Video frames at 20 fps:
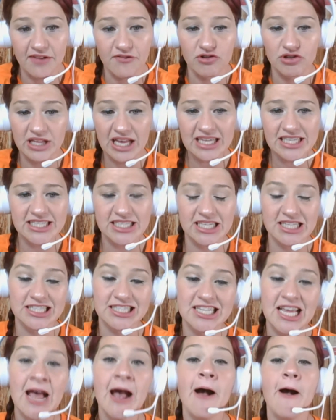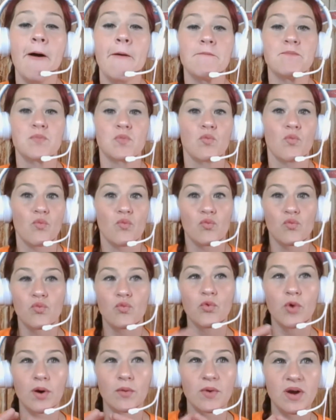lessons,
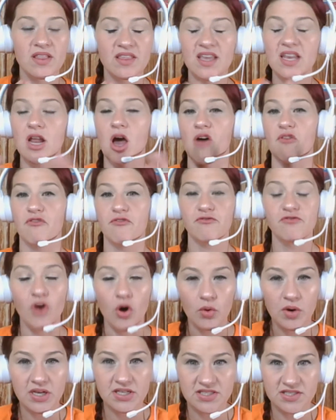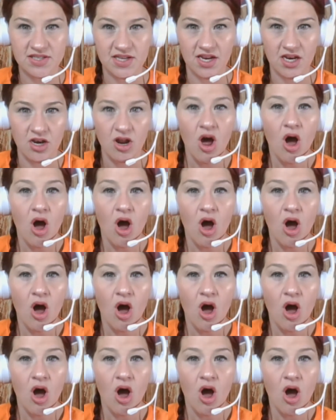we're really not focusing